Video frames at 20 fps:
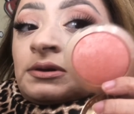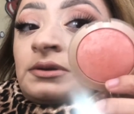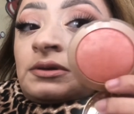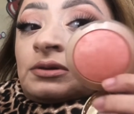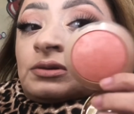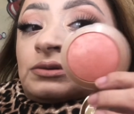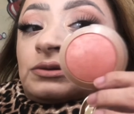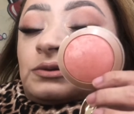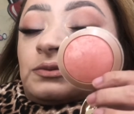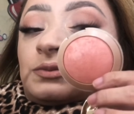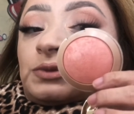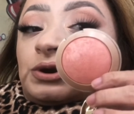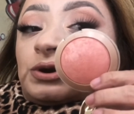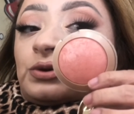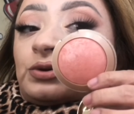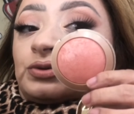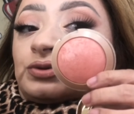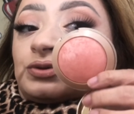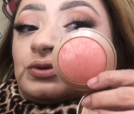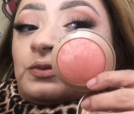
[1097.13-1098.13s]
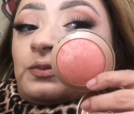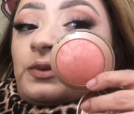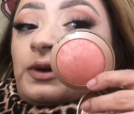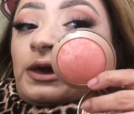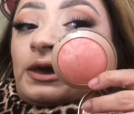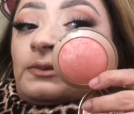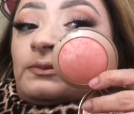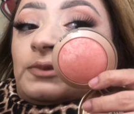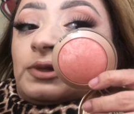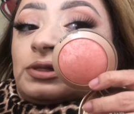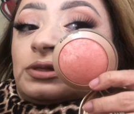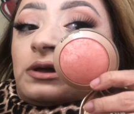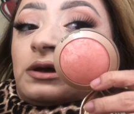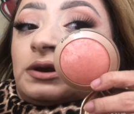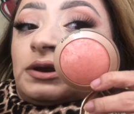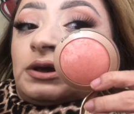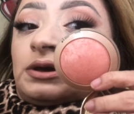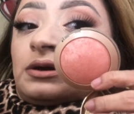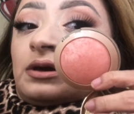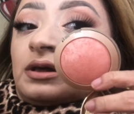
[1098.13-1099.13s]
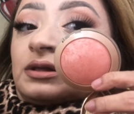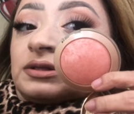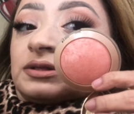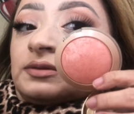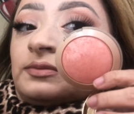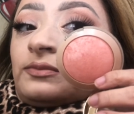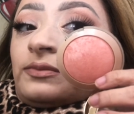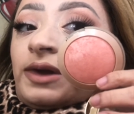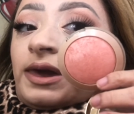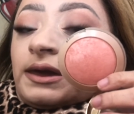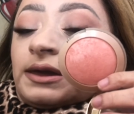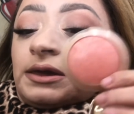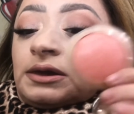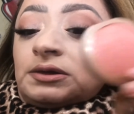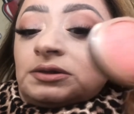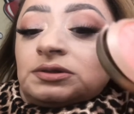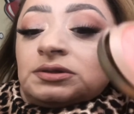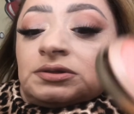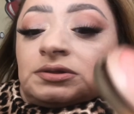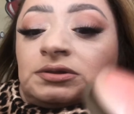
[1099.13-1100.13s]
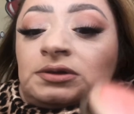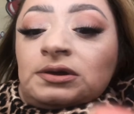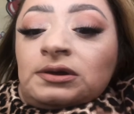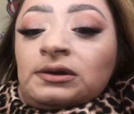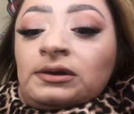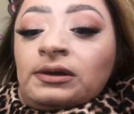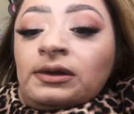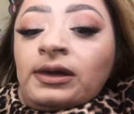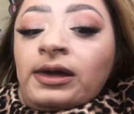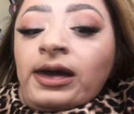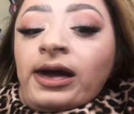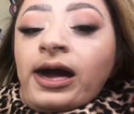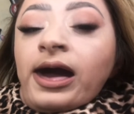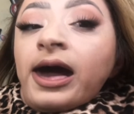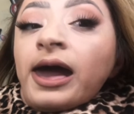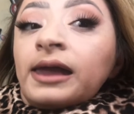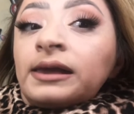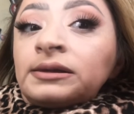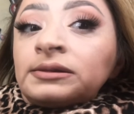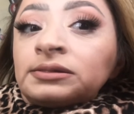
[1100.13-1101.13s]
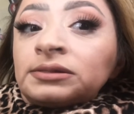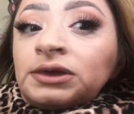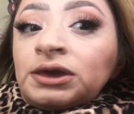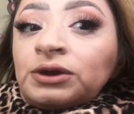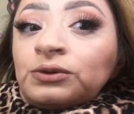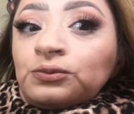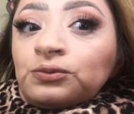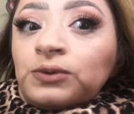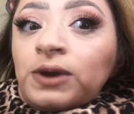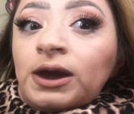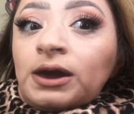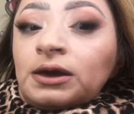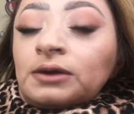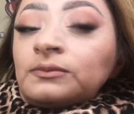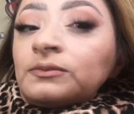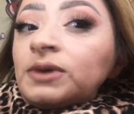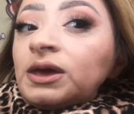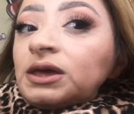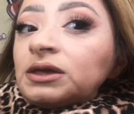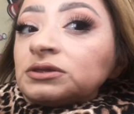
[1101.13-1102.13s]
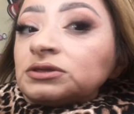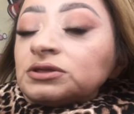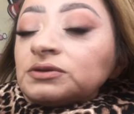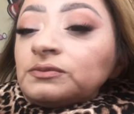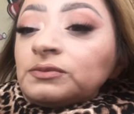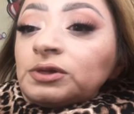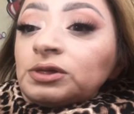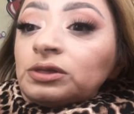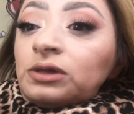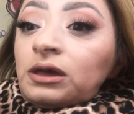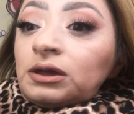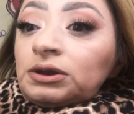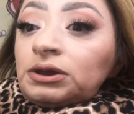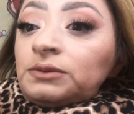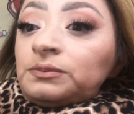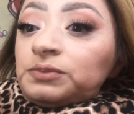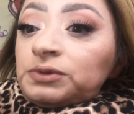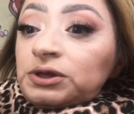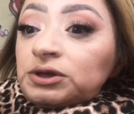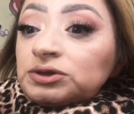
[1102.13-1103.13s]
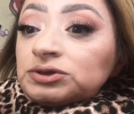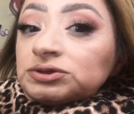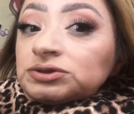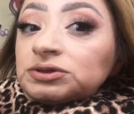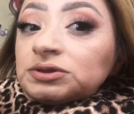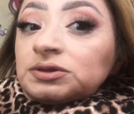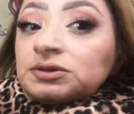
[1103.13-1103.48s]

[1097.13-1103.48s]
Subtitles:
Luminoso by Milani Cosmetics. Highly recommend Milani blushes.